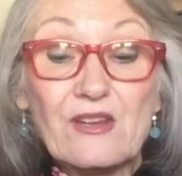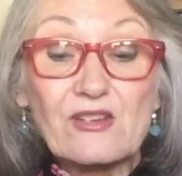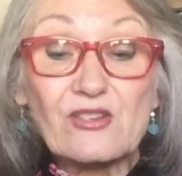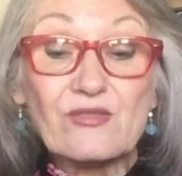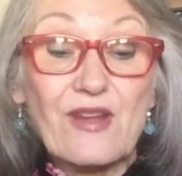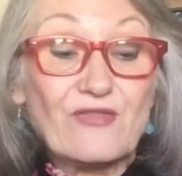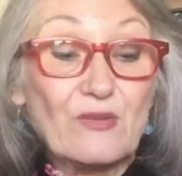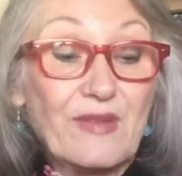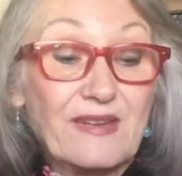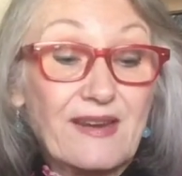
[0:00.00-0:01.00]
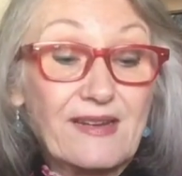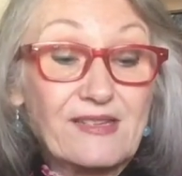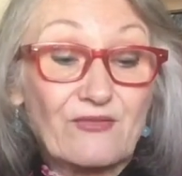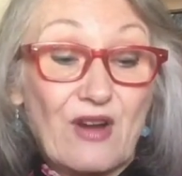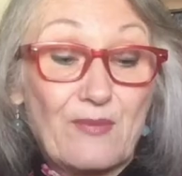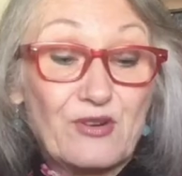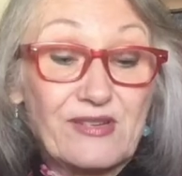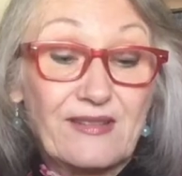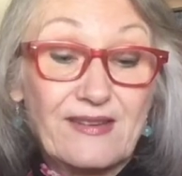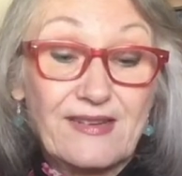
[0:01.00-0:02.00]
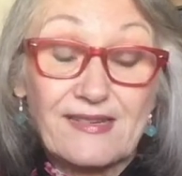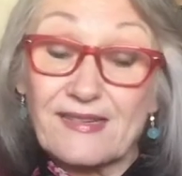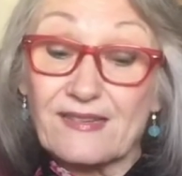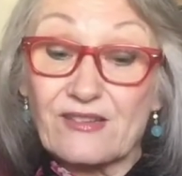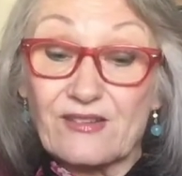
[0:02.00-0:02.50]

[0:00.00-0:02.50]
Soon after midnight, as the robbers in the distance